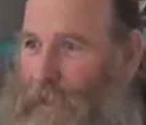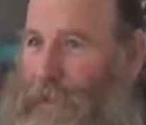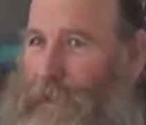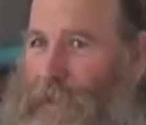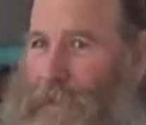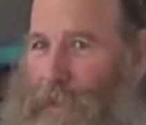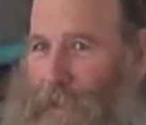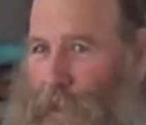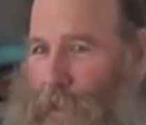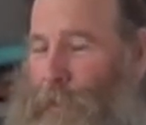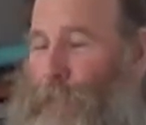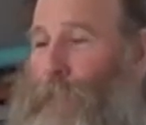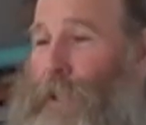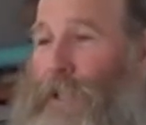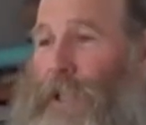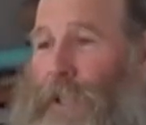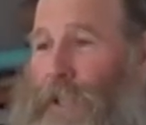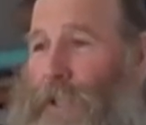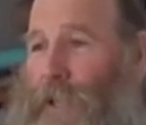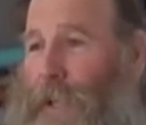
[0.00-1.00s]
it's like one
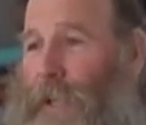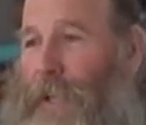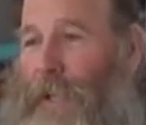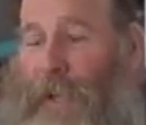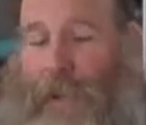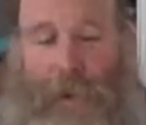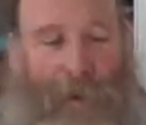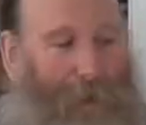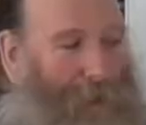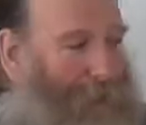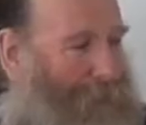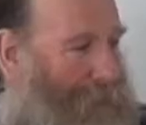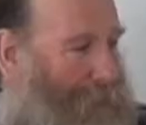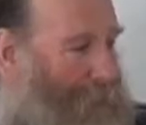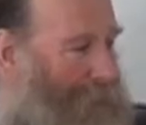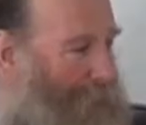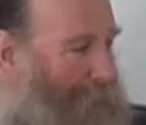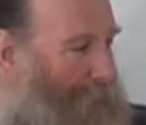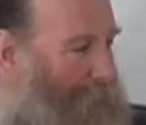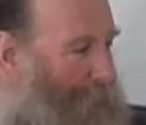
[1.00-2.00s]
of your cheat codes,
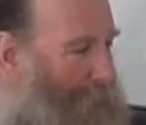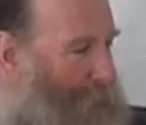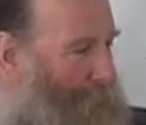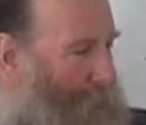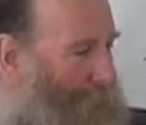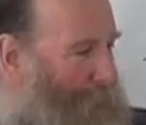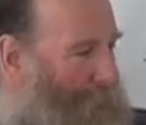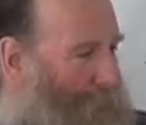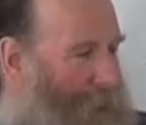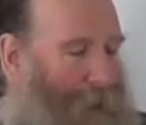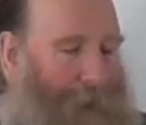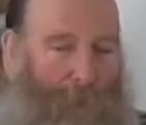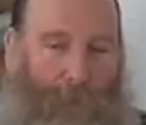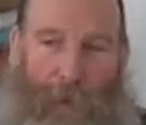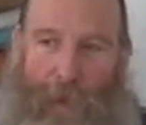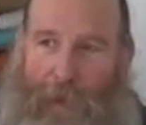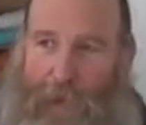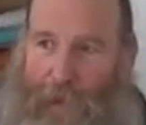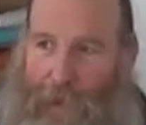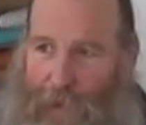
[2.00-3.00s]
make this hand
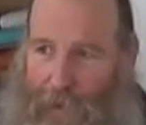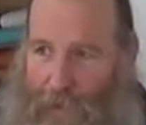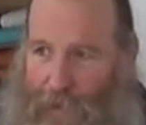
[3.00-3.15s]
bigger.